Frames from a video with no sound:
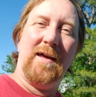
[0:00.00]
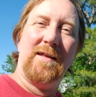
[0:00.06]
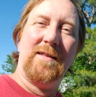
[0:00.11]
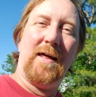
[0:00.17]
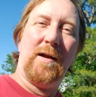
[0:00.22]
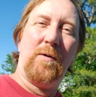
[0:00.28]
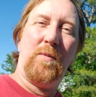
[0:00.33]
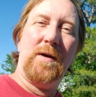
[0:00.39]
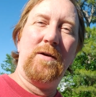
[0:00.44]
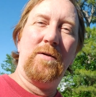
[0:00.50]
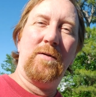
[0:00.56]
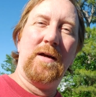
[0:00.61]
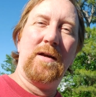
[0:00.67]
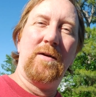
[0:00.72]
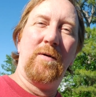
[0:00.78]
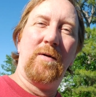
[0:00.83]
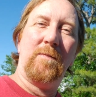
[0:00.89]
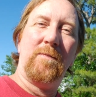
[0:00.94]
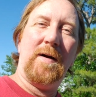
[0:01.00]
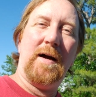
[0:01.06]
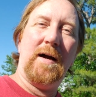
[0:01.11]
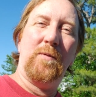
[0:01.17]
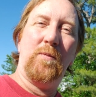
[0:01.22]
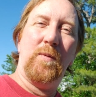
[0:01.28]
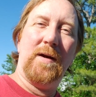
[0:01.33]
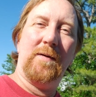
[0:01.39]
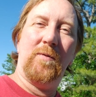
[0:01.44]
that way you'll get
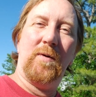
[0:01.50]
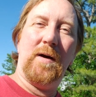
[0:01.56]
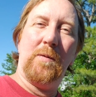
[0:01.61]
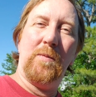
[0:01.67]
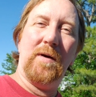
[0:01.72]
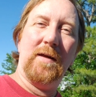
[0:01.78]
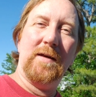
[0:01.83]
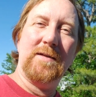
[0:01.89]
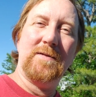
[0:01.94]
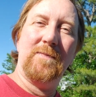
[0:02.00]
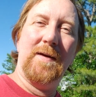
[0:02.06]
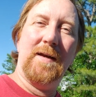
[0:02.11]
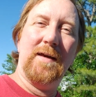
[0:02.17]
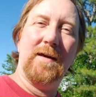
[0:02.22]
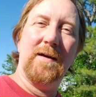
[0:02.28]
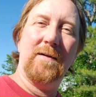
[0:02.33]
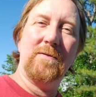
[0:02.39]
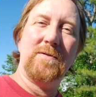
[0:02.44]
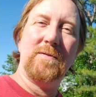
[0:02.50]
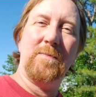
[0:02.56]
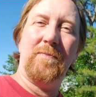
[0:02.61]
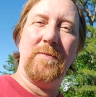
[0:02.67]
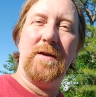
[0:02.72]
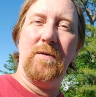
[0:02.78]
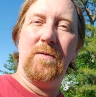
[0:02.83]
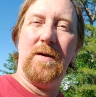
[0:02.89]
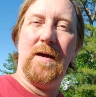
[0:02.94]
notified whenever I release videos.
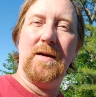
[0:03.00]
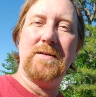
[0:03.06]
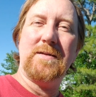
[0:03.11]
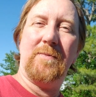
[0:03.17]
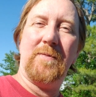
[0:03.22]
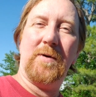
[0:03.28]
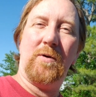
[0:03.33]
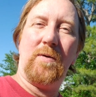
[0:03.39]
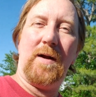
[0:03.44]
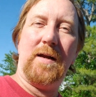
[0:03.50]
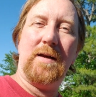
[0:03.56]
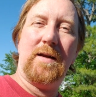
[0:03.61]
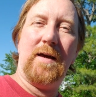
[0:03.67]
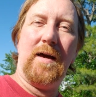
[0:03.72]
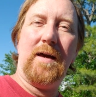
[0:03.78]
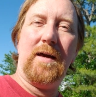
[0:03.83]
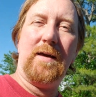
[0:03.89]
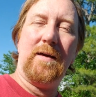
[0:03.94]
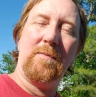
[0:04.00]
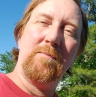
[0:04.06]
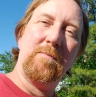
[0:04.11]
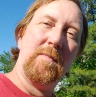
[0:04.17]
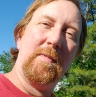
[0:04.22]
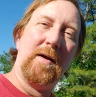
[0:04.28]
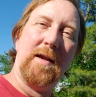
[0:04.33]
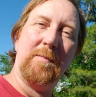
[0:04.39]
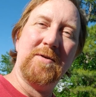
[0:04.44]
you guys have a great day.
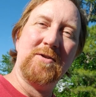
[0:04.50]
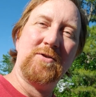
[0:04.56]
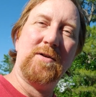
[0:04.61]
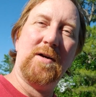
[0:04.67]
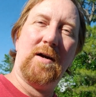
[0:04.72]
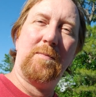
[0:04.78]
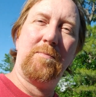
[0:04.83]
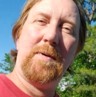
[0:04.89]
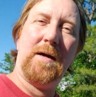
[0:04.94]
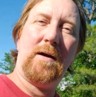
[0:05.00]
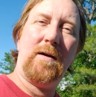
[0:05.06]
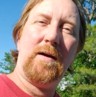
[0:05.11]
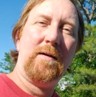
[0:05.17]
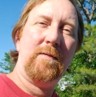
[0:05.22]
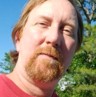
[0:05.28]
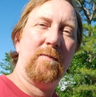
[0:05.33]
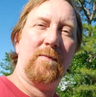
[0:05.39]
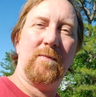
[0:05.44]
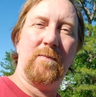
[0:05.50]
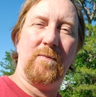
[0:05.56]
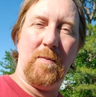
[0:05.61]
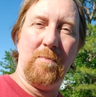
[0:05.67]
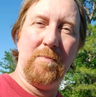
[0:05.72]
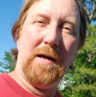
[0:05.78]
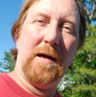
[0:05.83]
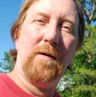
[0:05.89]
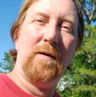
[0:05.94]
My name is John Barry
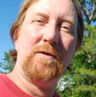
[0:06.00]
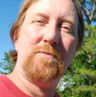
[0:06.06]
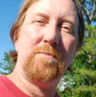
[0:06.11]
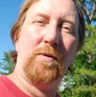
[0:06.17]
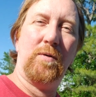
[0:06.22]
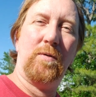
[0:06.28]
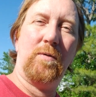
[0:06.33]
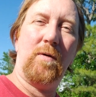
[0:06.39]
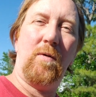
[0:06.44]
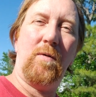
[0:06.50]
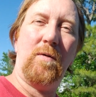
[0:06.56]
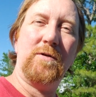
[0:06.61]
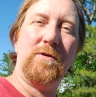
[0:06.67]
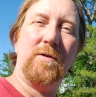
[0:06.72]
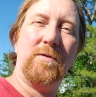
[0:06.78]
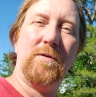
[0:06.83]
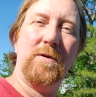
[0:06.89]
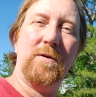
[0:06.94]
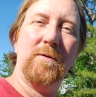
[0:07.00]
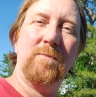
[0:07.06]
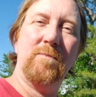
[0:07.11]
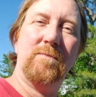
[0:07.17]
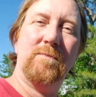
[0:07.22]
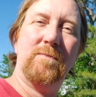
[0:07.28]
from Barry's Pool on YouTube.